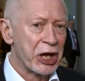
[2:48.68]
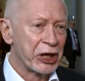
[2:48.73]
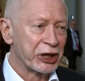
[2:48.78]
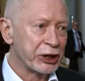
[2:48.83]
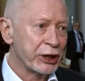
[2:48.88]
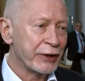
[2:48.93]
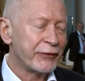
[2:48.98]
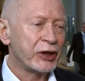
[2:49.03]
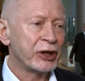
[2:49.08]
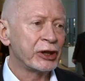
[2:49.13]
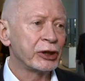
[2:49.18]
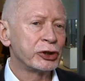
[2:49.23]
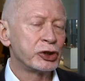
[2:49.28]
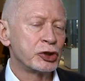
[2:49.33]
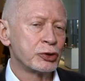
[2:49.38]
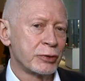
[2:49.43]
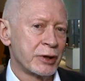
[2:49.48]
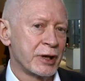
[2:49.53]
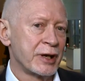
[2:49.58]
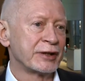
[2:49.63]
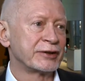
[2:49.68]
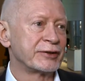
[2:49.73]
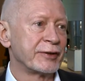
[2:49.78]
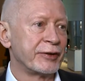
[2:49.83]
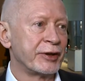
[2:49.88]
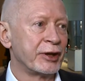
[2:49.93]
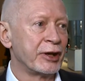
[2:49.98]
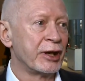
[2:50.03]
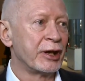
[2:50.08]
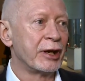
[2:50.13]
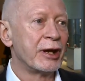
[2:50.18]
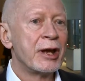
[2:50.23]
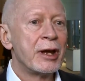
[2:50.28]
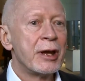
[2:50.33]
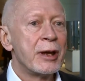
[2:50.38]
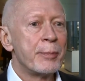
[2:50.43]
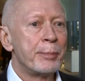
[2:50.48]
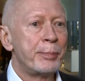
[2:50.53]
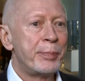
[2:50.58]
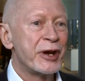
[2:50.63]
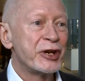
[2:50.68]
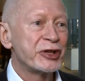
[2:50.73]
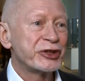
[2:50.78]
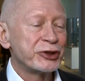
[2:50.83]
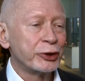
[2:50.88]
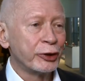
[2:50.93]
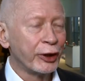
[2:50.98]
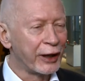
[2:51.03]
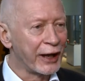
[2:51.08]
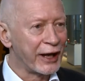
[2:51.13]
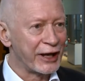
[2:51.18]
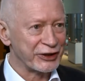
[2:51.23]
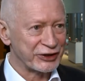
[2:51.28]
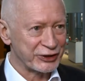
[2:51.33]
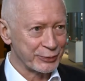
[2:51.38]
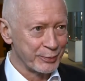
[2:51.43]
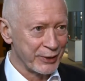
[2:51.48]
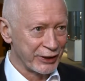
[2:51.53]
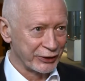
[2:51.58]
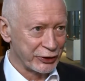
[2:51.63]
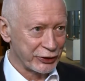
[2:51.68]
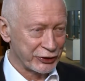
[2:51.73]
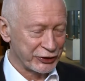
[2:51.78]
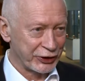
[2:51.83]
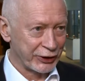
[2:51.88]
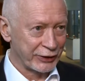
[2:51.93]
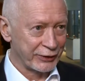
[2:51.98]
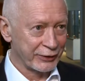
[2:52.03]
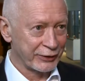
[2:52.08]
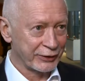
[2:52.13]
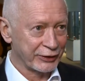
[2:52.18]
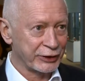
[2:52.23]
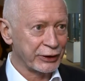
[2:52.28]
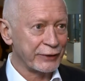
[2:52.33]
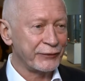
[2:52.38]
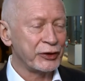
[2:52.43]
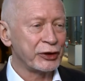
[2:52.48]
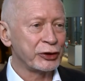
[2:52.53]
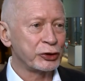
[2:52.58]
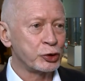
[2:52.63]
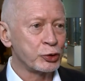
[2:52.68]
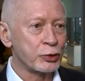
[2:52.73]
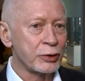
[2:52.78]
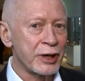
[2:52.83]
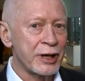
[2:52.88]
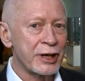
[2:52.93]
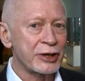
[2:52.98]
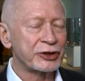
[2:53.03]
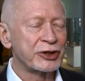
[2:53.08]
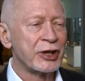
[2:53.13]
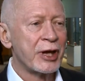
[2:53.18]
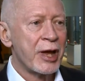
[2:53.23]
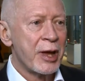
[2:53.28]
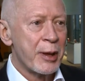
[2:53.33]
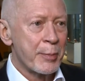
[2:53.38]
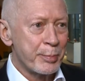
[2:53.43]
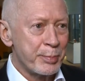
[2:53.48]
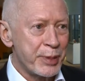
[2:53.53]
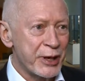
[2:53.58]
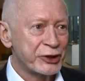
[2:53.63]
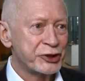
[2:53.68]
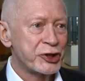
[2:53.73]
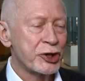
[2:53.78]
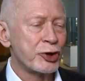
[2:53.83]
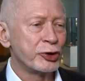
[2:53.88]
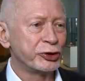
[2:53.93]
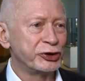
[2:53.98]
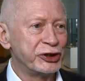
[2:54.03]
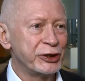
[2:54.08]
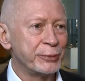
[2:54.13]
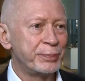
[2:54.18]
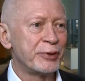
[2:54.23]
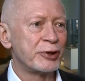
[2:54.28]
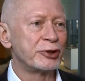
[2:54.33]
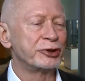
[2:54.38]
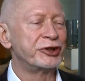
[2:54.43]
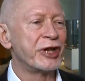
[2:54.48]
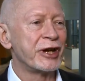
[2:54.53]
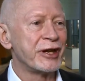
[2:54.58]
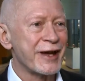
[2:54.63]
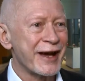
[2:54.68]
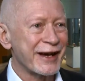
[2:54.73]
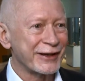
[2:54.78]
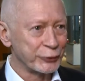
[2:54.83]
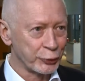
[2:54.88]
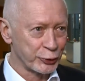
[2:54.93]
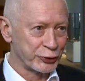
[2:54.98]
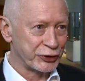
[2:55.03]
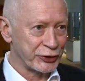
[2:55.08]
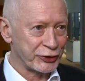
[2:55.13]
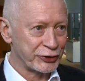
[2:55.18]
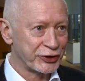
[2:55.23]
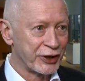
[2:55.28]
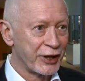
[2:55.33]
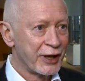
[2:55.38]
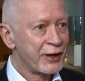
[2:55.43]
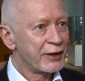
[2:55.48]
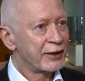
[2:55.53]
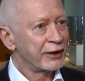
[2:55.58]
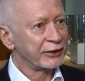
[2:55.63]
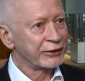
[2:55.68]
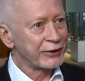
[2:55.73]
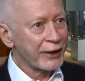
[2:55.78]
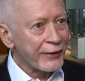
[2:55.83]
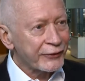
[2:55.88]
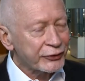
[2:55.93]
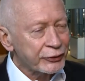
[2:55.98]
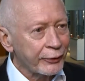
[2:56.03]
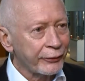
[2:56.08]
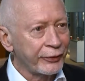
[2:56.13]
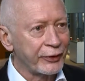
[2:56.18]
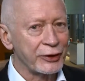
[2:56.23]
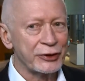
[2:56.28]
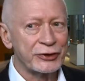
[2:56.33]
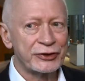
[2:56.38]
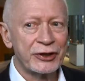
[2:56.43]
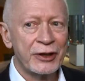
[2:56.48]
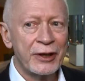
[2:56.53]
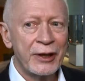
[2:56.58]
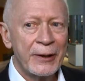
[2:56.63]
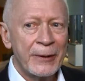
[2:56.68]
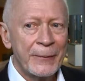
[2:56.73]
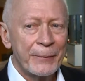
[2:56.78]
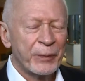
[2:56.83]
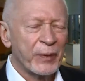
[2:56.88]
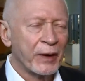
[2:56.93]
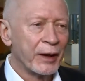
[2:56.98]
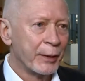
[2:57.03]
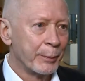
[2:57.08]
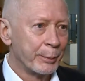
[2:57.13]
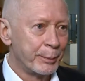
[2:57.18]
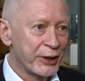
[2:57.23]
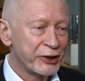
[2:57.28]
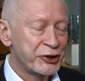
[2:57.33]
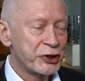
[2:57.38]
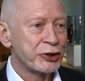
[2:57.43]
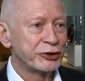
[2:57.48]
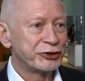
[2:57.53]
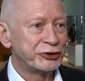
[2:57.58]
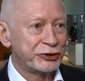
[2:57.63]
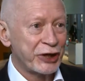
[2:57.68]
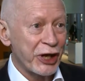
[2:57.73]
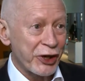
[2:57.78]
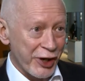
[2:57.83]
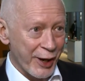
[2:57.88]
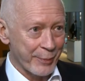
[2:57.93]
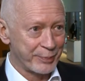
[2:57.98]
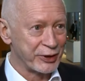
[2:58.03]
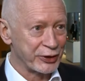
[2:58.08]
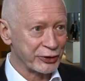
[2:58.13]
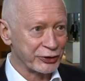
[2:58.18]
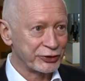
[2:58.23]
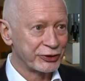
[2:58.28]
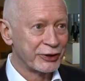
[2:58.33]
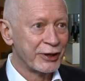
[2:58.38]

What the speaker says: giving to us the personalized medicine, giving to us better, deeper diagnosis, and after this, better therapies.